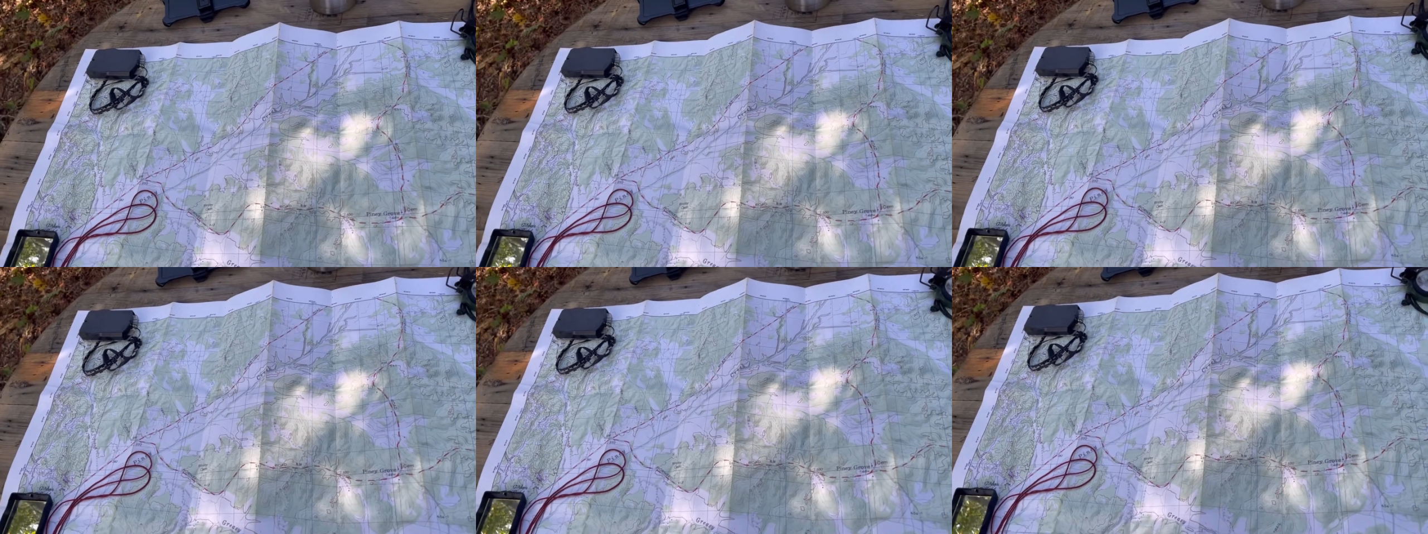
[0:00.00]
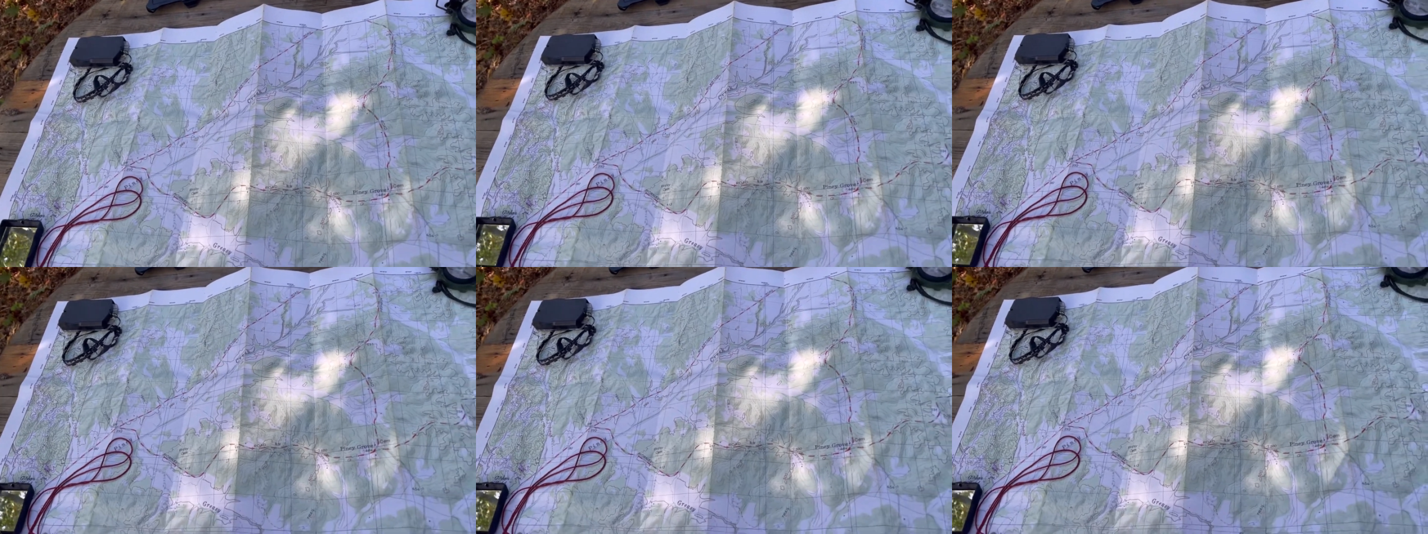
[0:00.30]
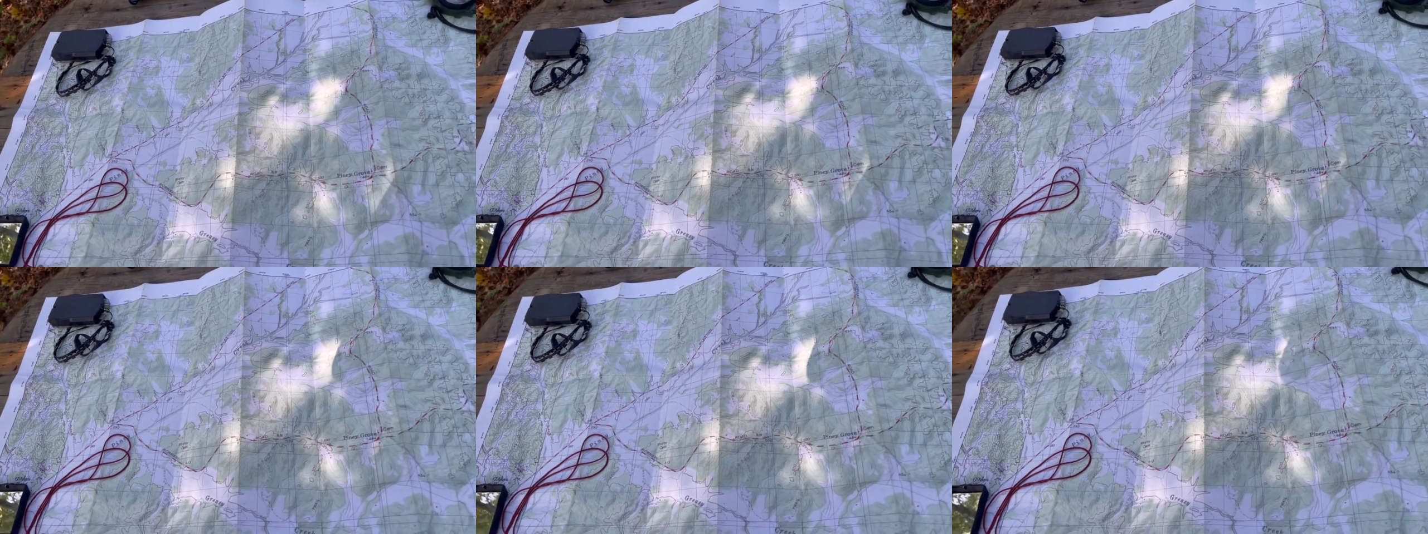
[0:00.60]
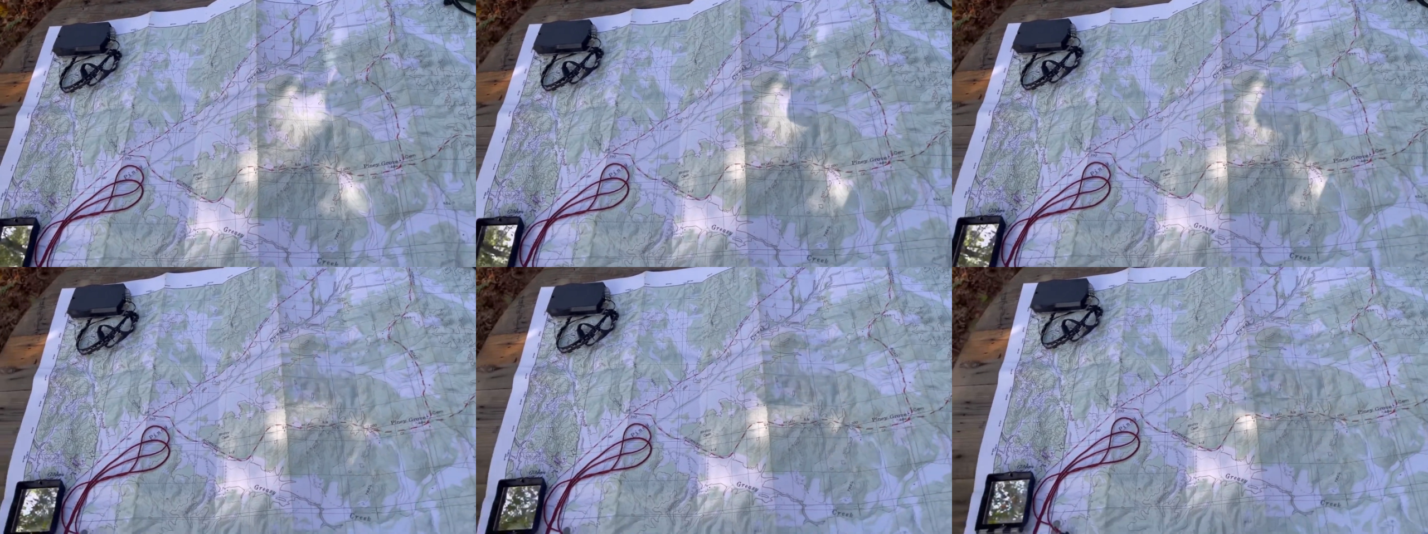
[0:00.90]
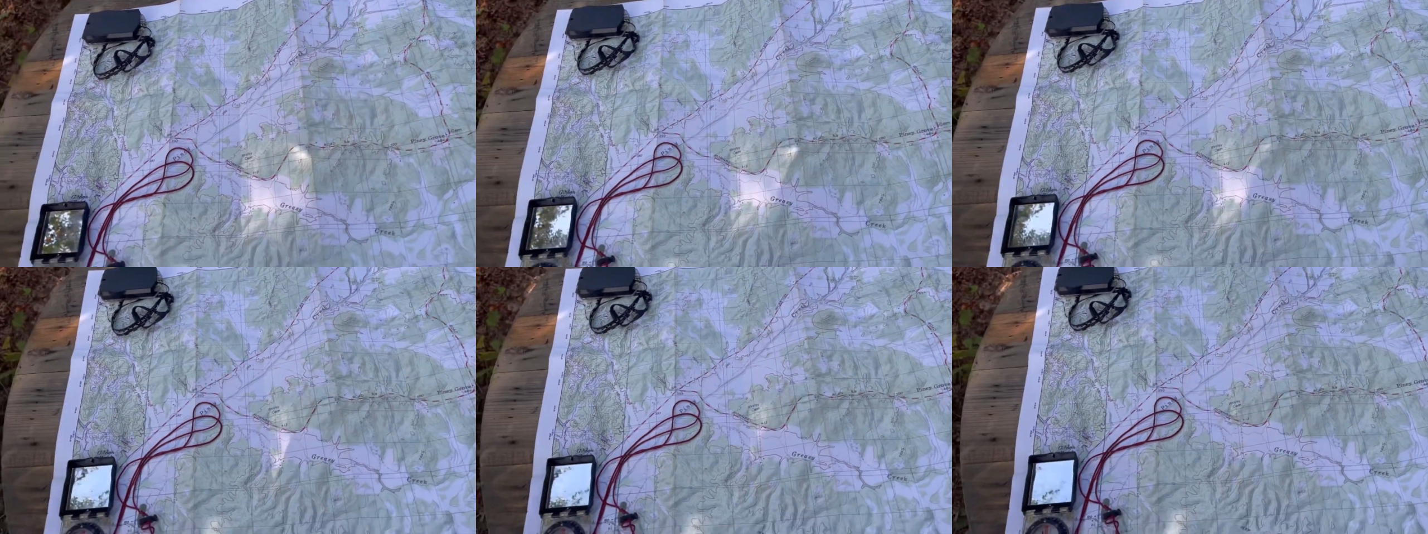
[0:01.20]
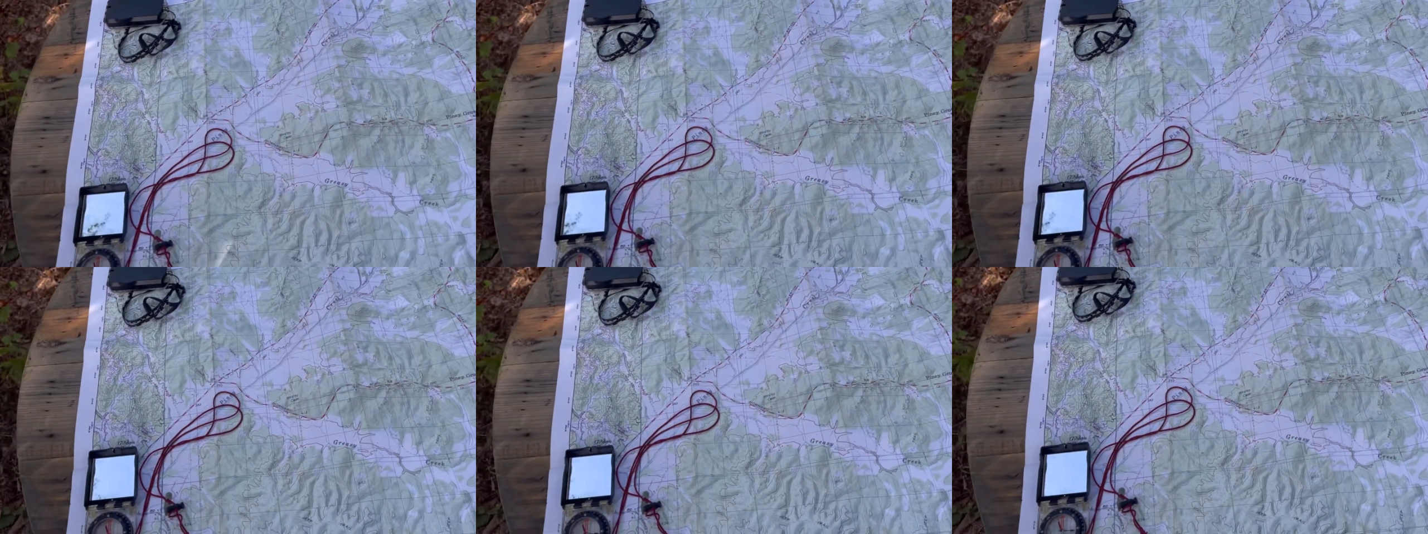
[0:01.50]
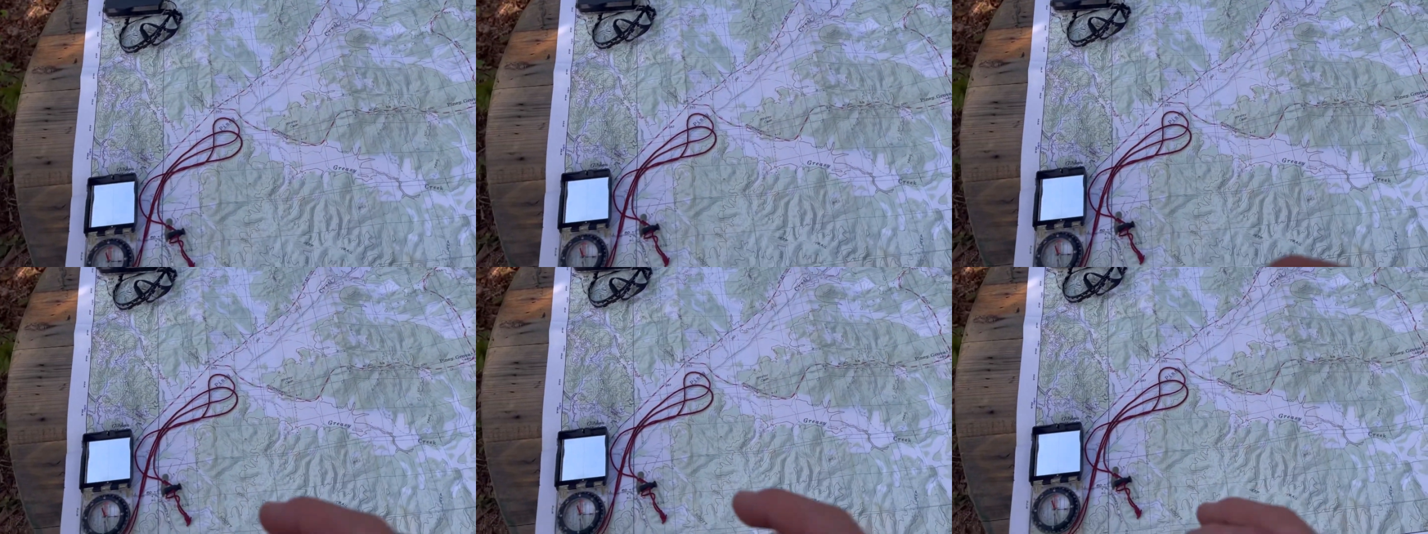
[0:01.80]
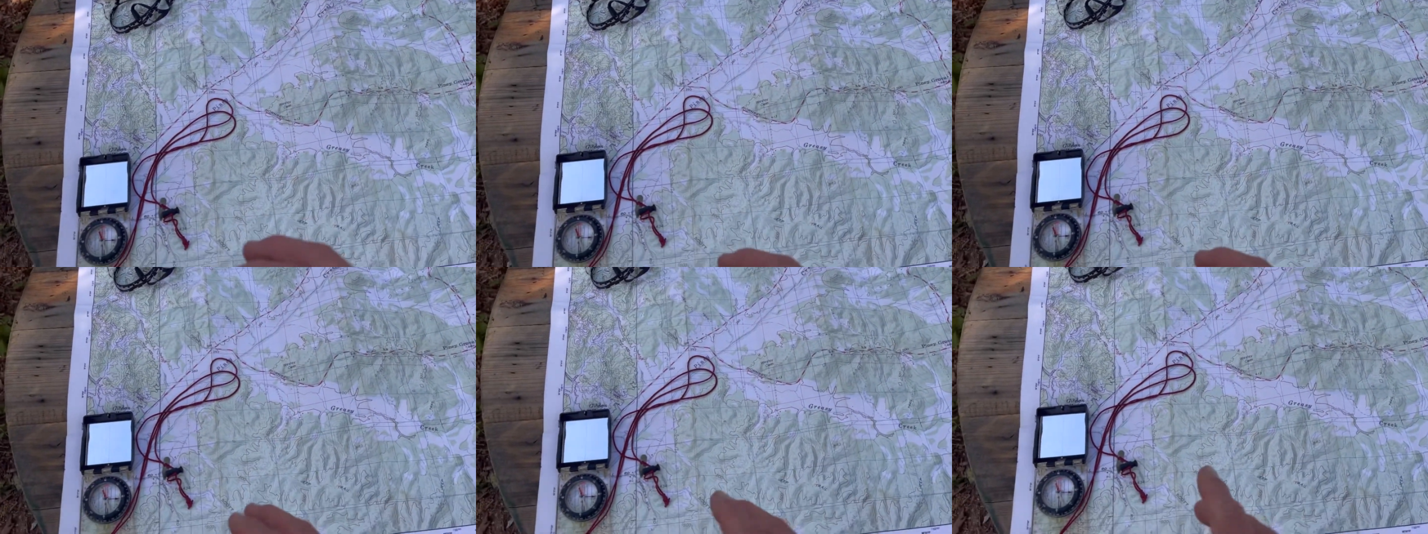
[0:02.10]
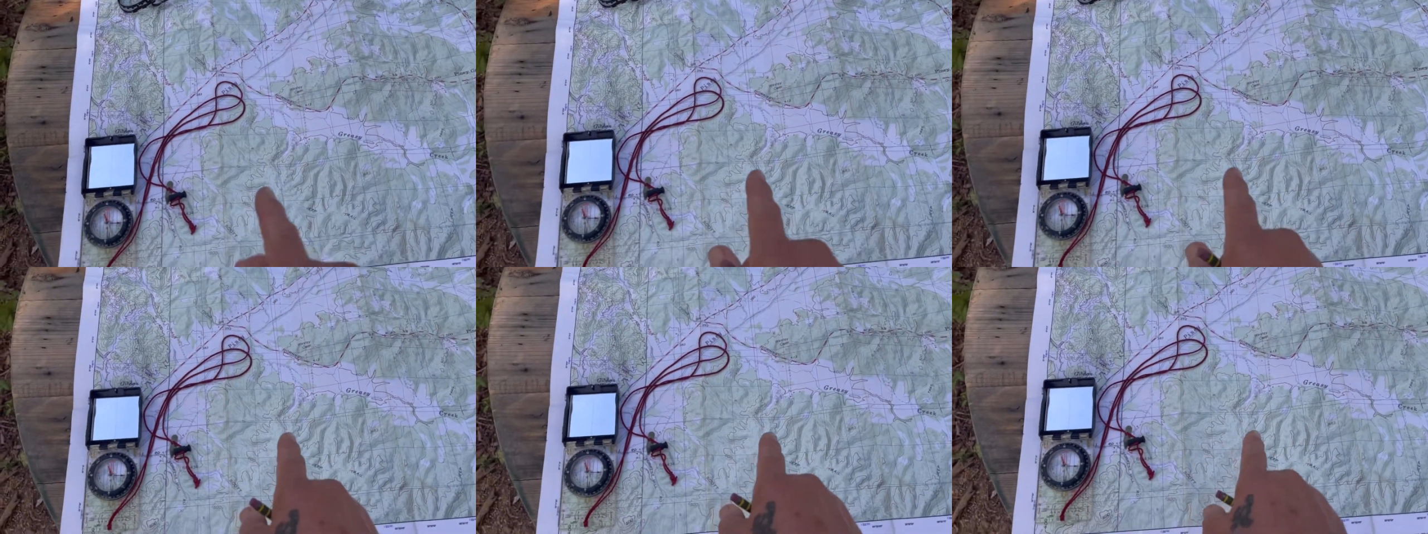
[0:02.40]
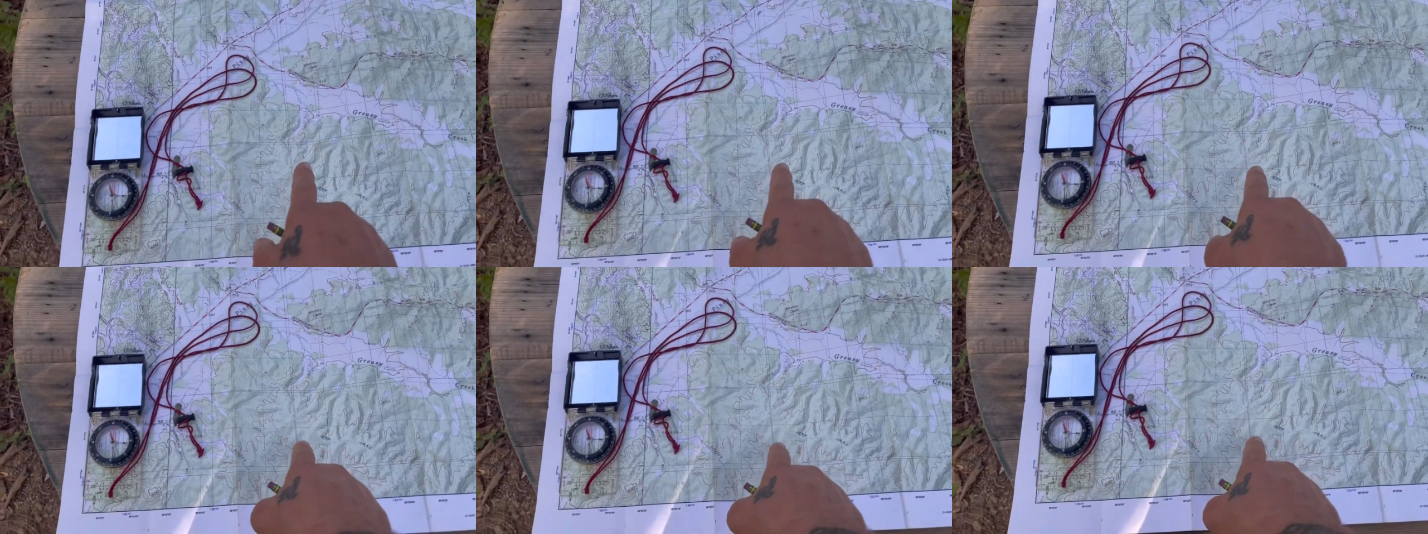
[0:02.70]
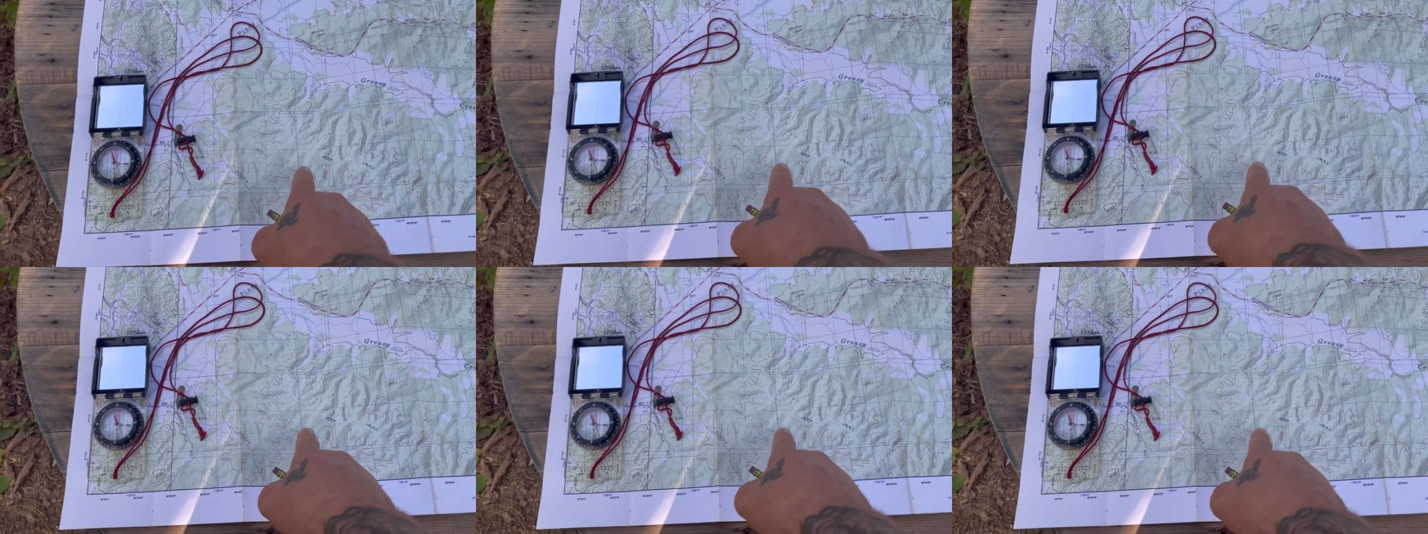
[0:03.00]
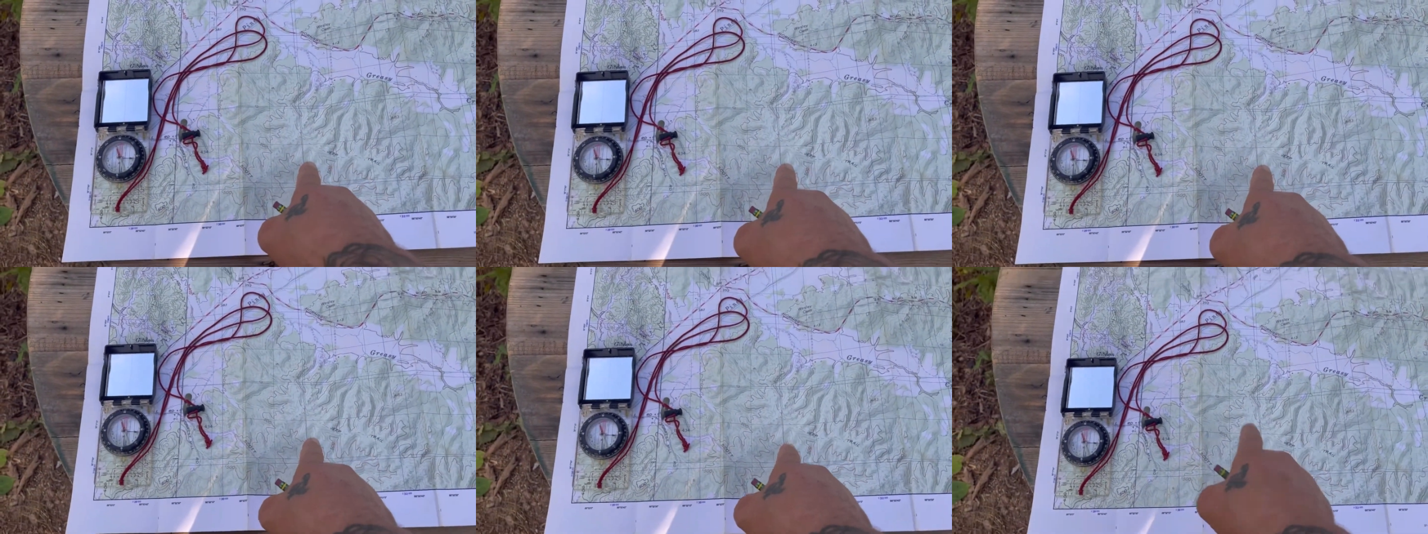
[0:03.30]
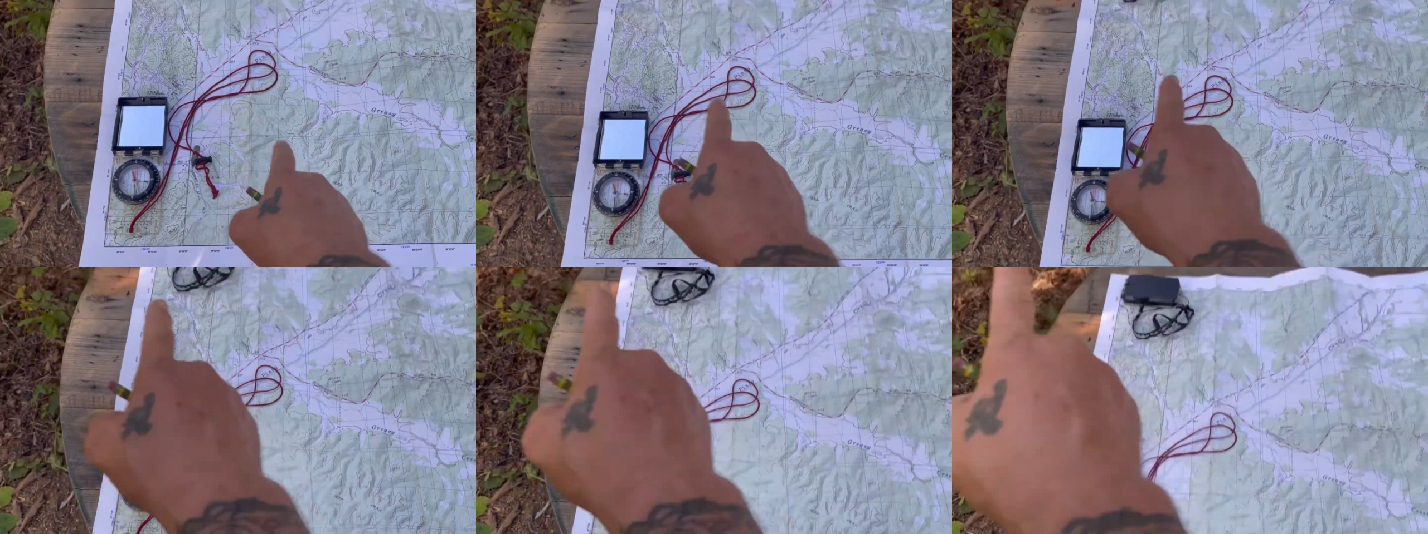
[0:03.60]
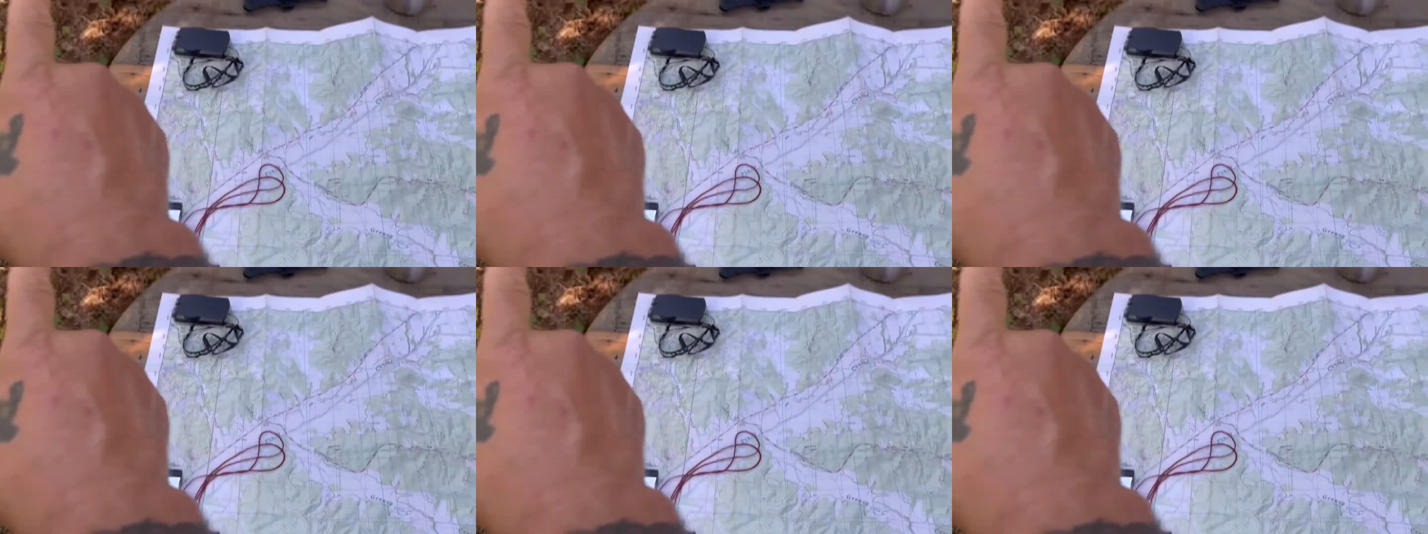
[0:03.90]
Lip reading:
Nobody's mouth can be seen.